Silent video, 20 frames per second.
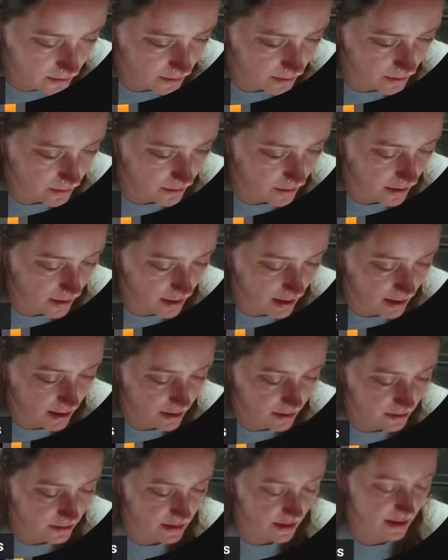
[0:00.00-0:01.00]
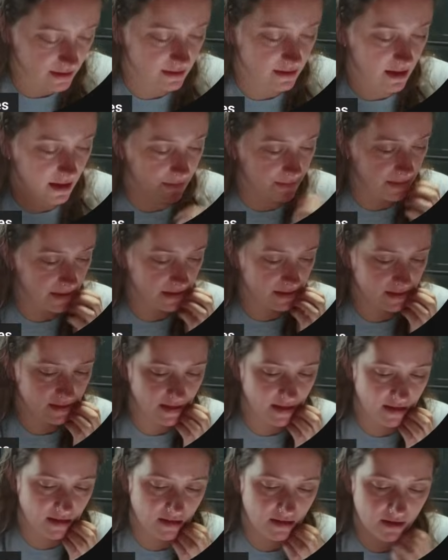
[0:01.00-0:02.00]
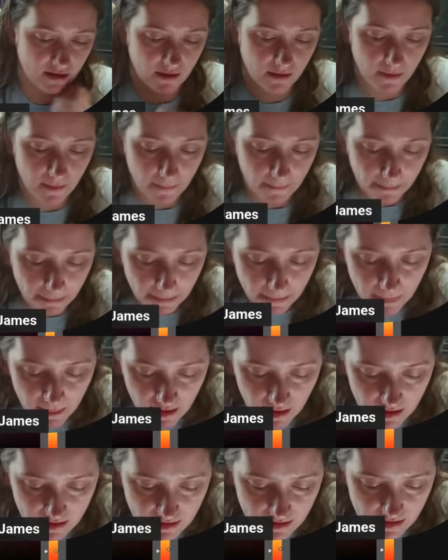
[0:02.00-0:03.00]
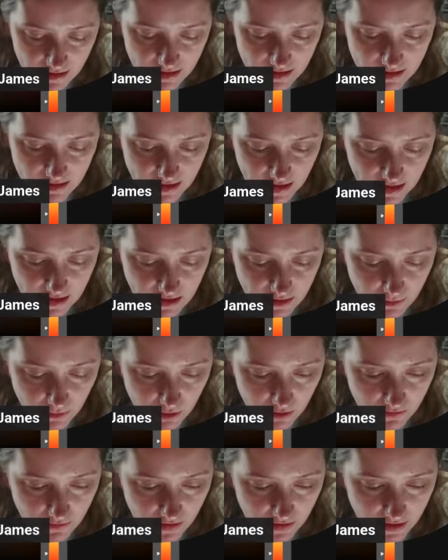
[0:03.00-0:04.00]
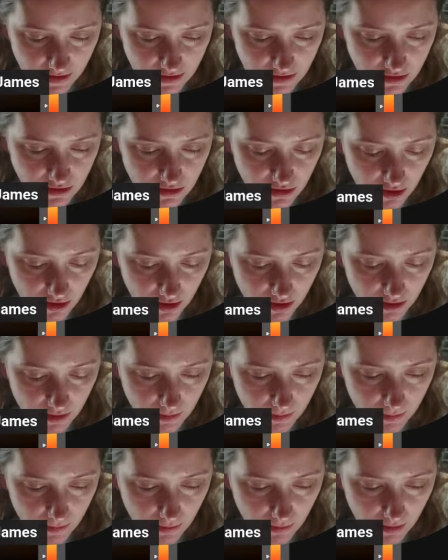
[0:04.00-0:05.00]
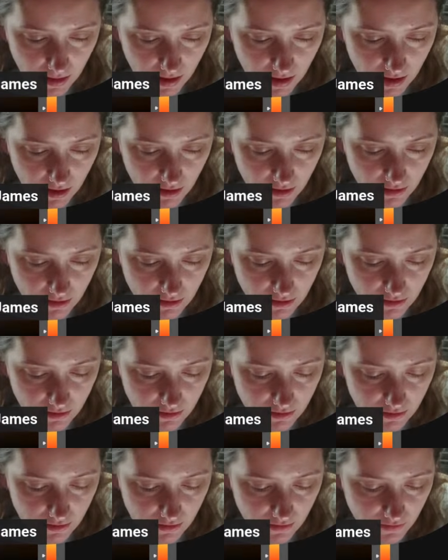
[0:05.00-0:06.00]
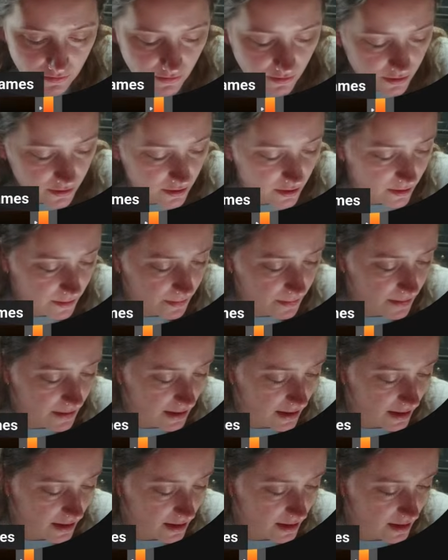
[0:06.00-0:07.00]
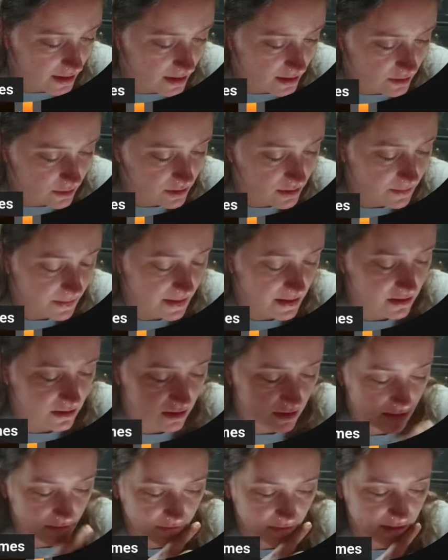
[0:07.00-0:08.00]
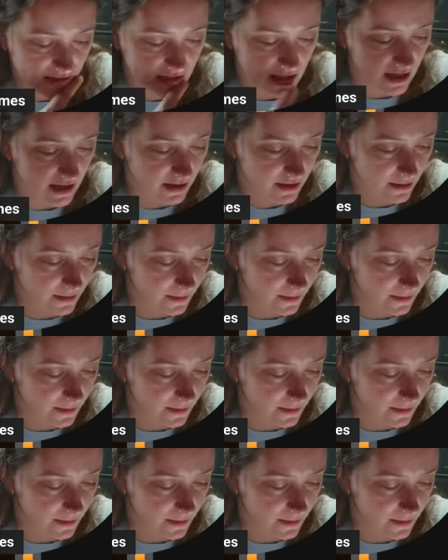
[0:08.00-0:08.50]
Okay, so that's that base layer. And then let's say it's more of like a dark brown for their pants. Well, it depends on if it's like